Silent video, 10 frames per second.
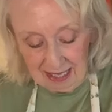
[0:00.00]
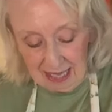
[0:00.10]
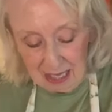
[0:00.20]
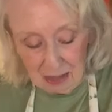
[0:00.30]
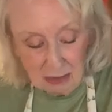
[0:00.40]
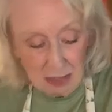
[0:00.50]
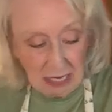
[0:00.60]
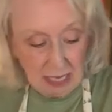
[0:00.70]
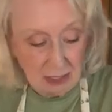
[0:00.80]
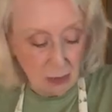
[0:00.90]
I used to
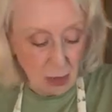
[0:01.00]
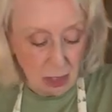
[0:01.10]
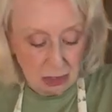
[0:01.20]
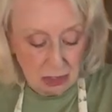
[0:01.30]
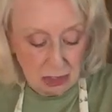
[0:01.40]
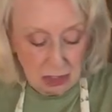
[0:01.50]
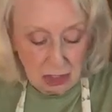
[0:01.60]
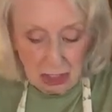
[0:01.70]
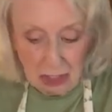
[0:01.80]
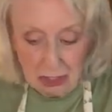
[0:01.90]
like to watch
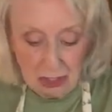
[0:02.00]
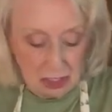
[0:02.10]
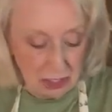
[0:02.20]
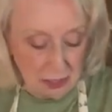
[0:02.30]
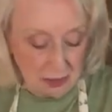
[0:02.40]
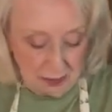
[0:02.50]
Sonny and Cher.